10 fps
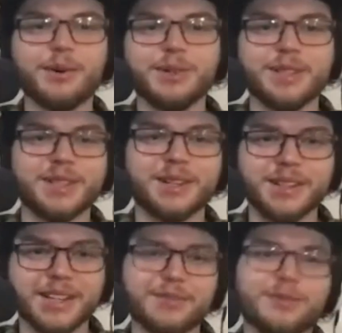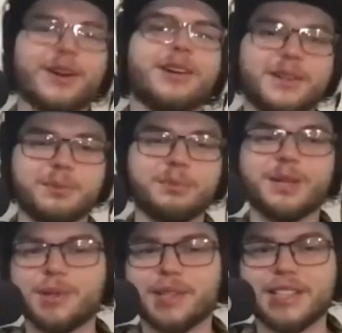You know, like run into
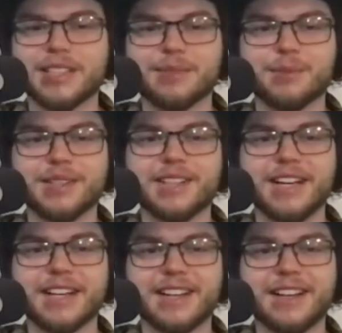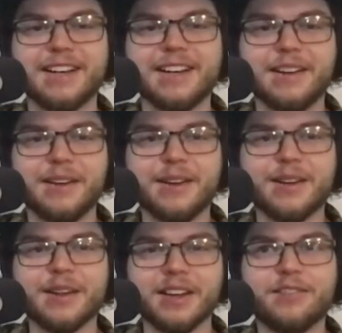people and shit. But like
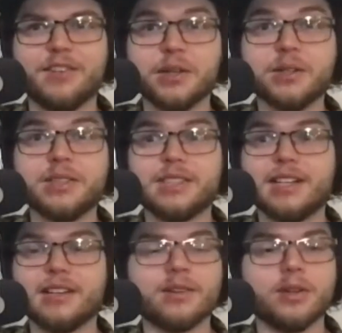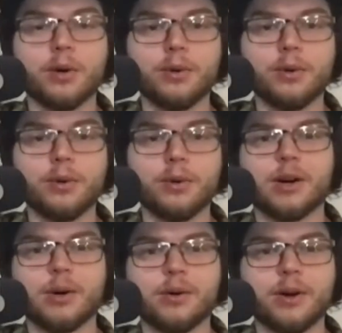if you're sitting alone in your
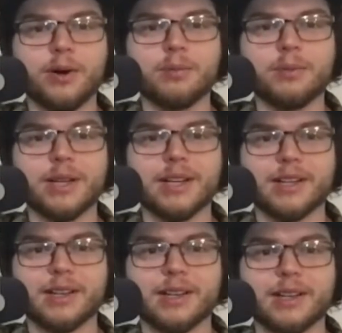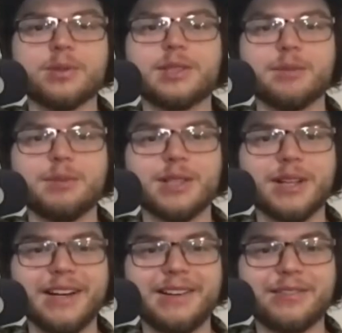own home playing Goat
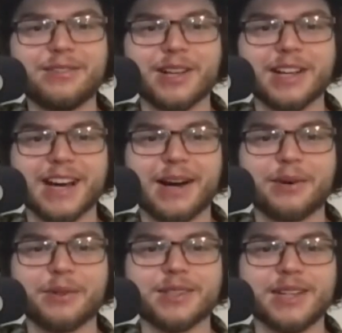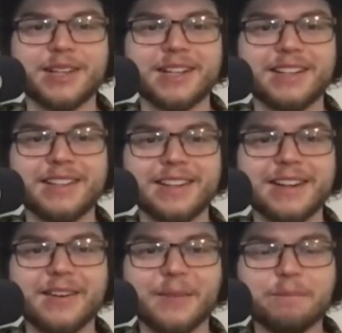Simulator for like hours on end,
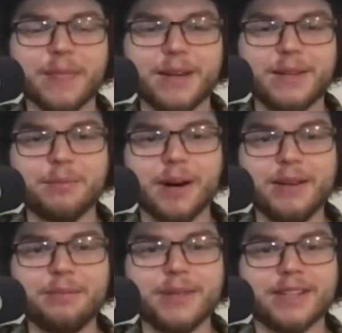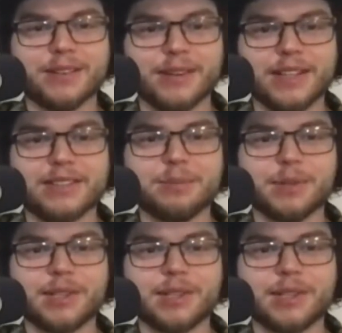you might be a crazy
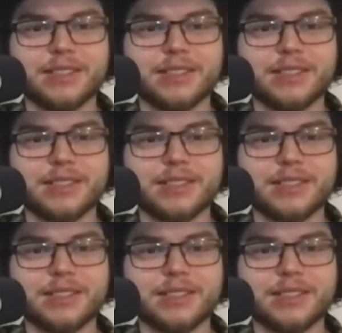person.